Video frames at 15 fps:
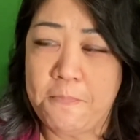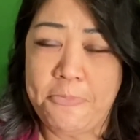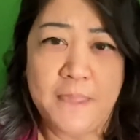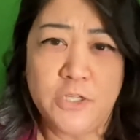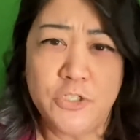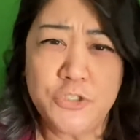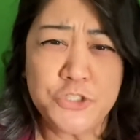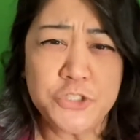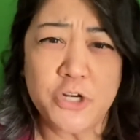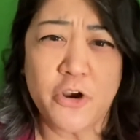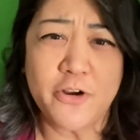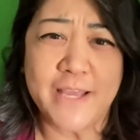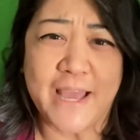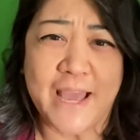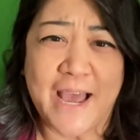You should
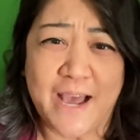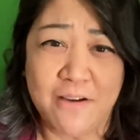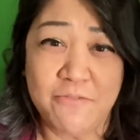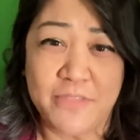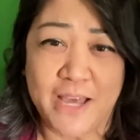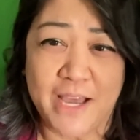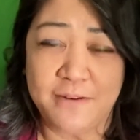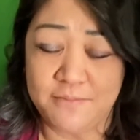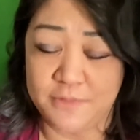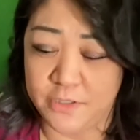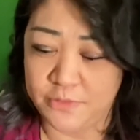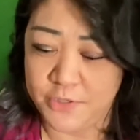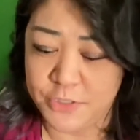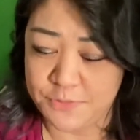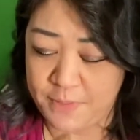already have that. Oh,
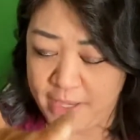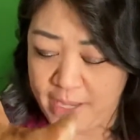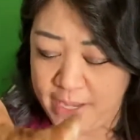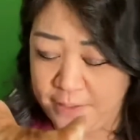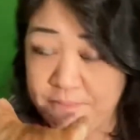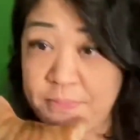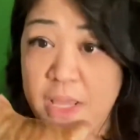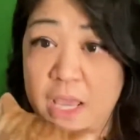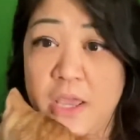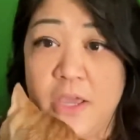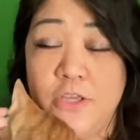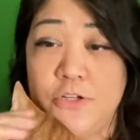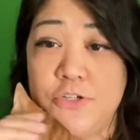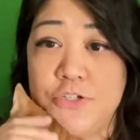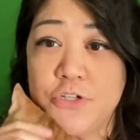here's my cat.
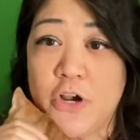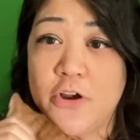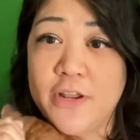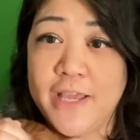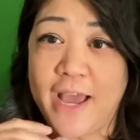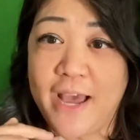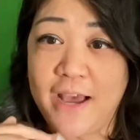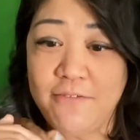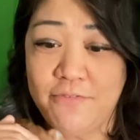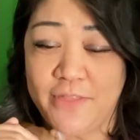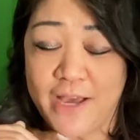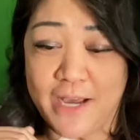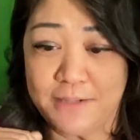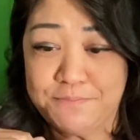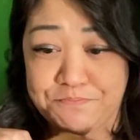You should already have that,